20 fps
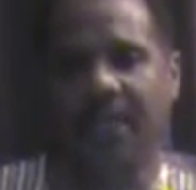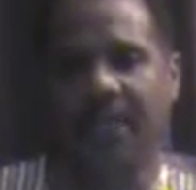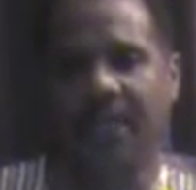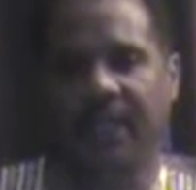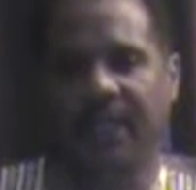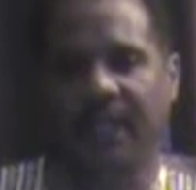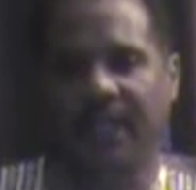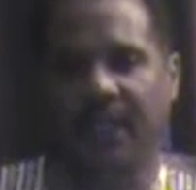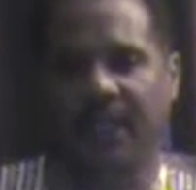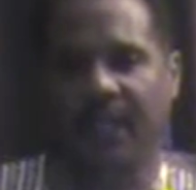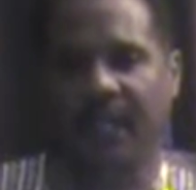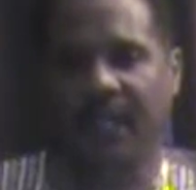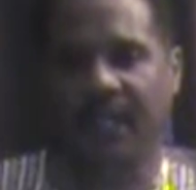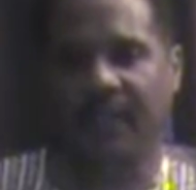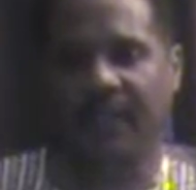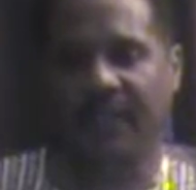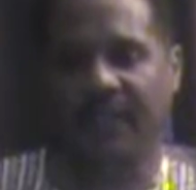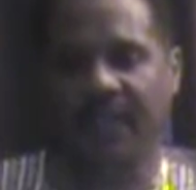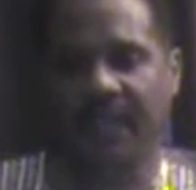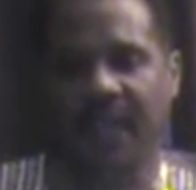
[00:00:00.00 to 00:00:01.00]
They don't have the
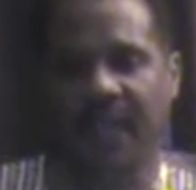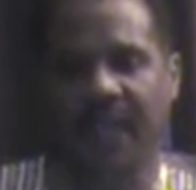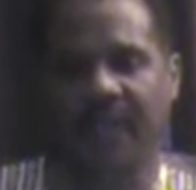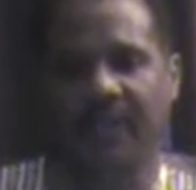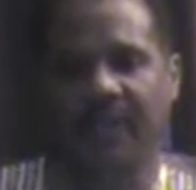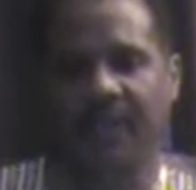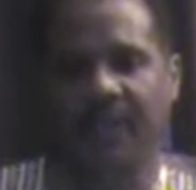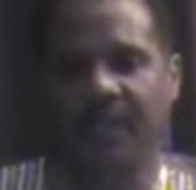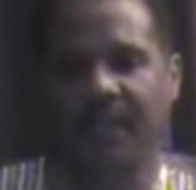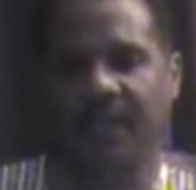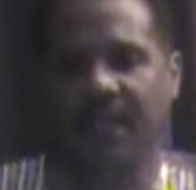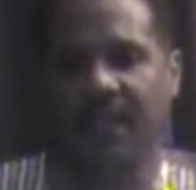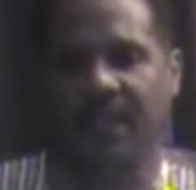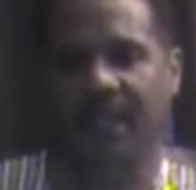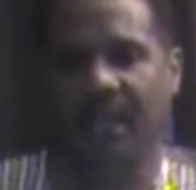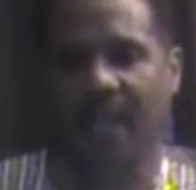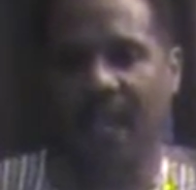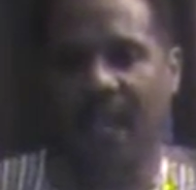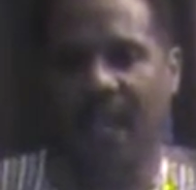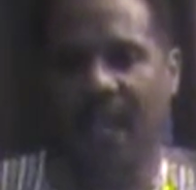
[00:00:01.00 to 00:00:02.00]
science then.
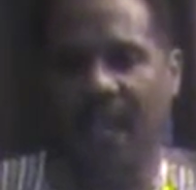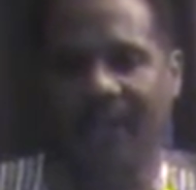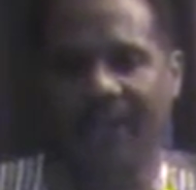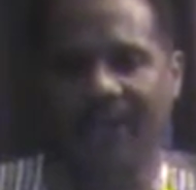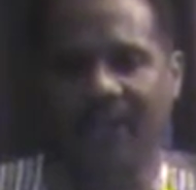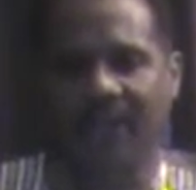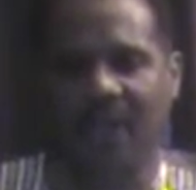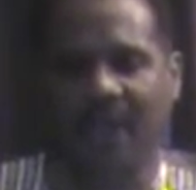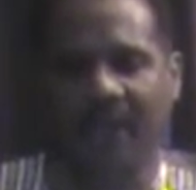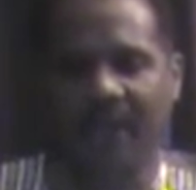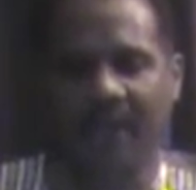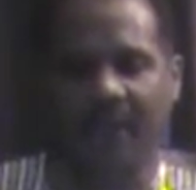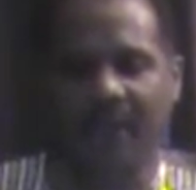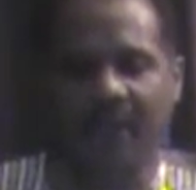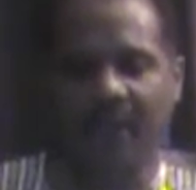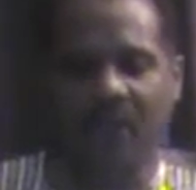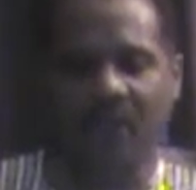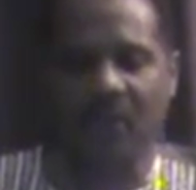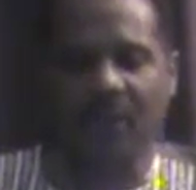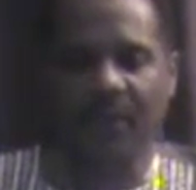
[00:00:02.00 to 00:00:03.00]
I was taught from the
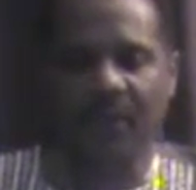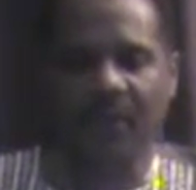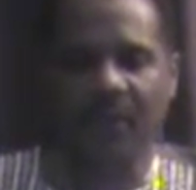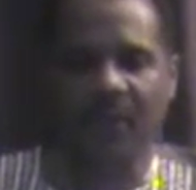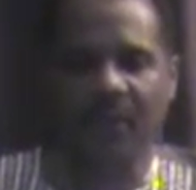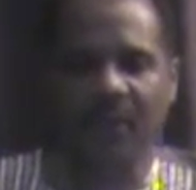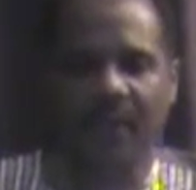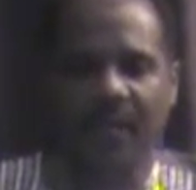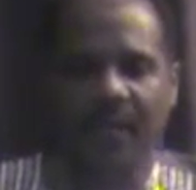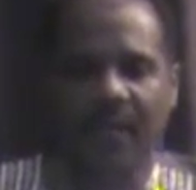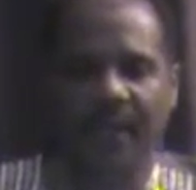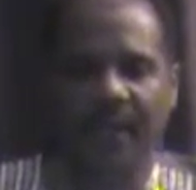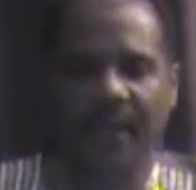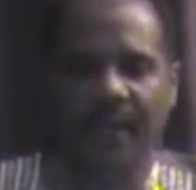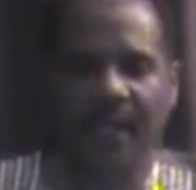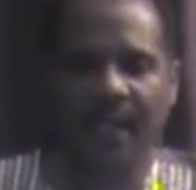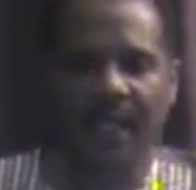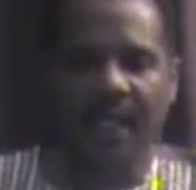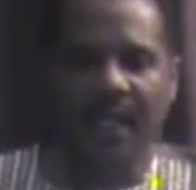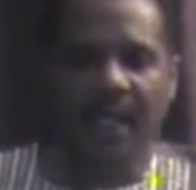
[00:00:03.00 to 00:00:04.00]
point of view that
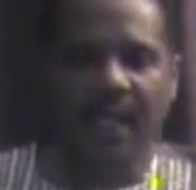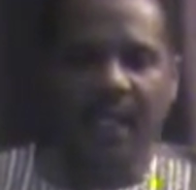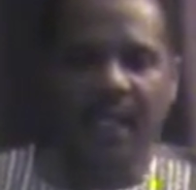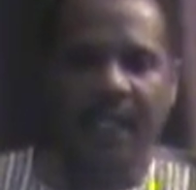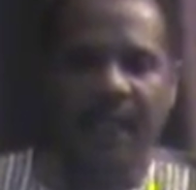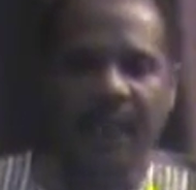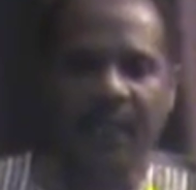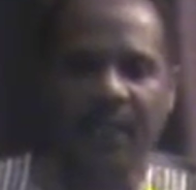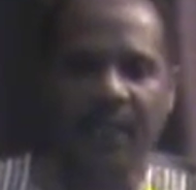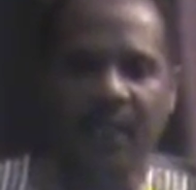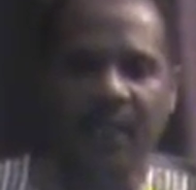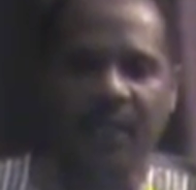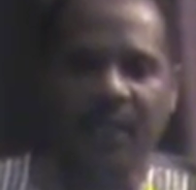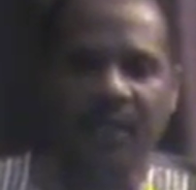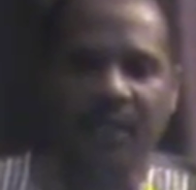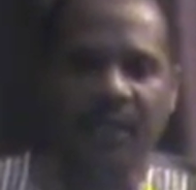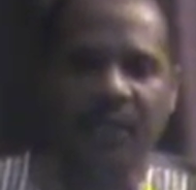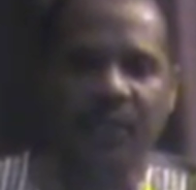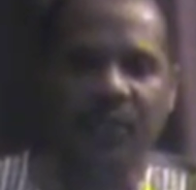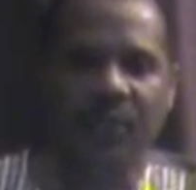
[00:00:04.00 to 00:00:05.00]
if you learn the
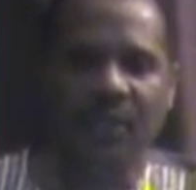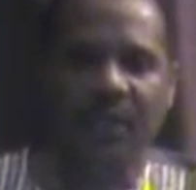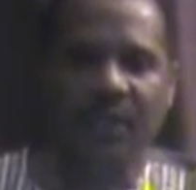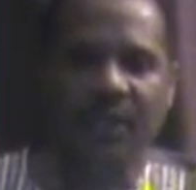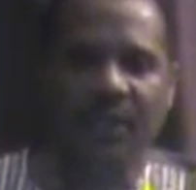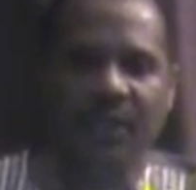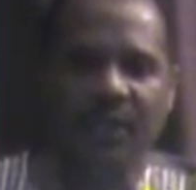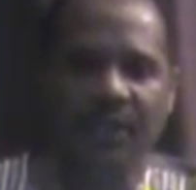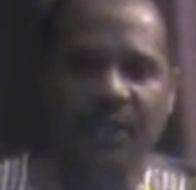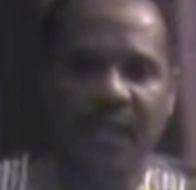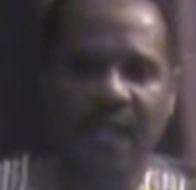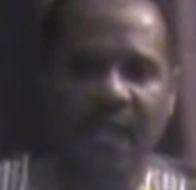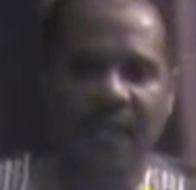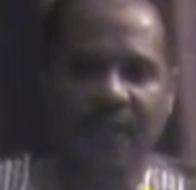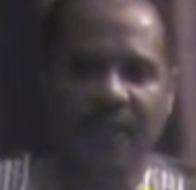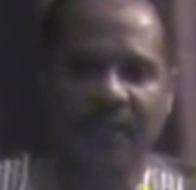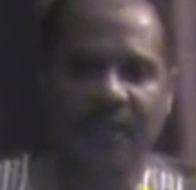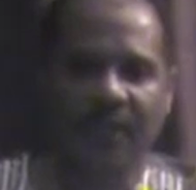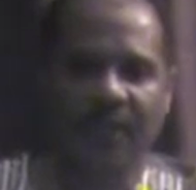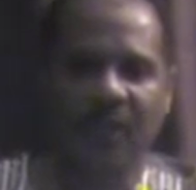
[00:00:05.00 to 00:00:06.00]
destruction side, you
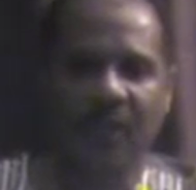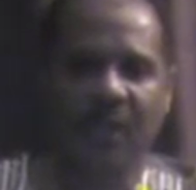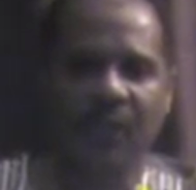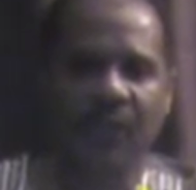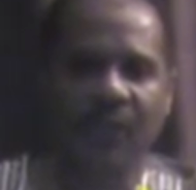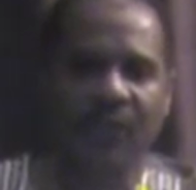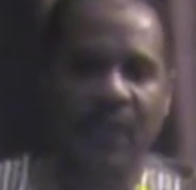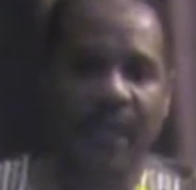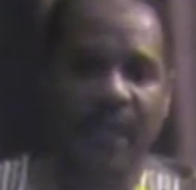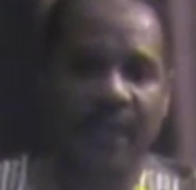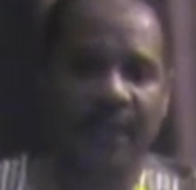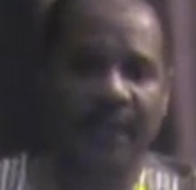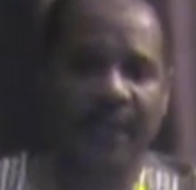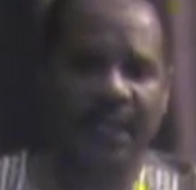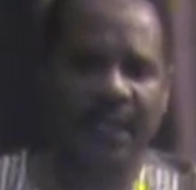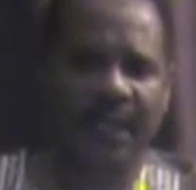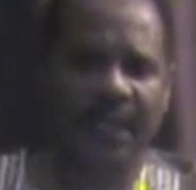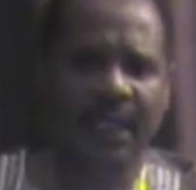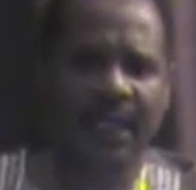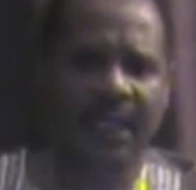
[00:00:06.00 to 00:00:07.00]
must also have the
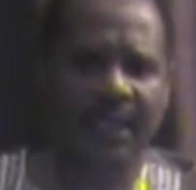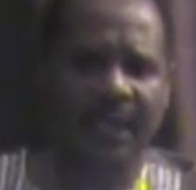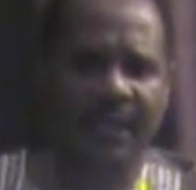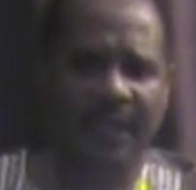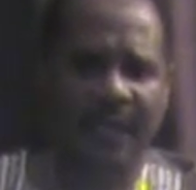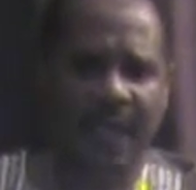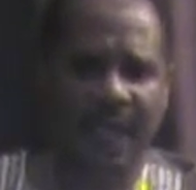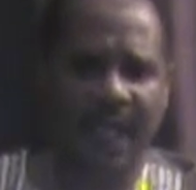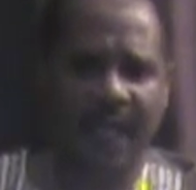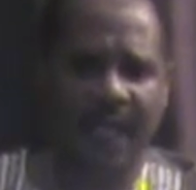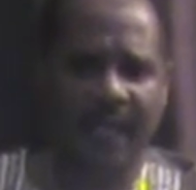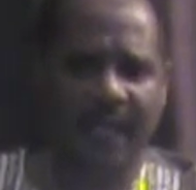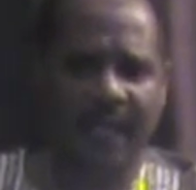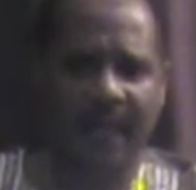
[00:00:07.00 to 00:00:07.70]
healing side.